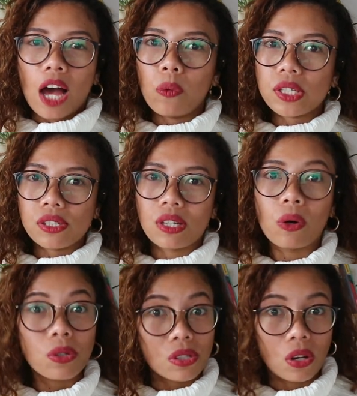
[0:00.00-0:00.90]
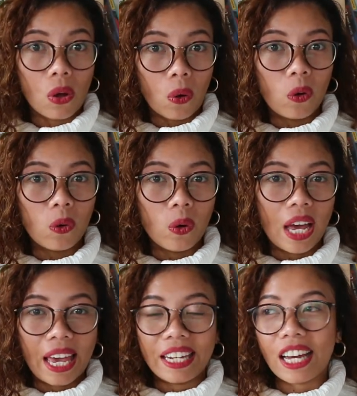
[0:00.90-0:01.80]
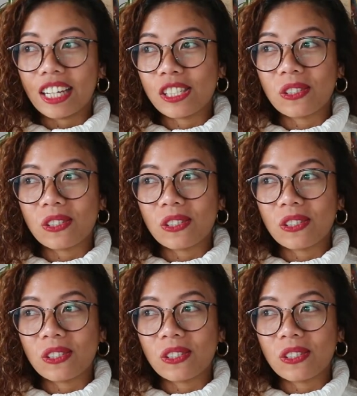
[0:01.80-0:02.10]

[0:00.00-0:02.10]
i was so slow and i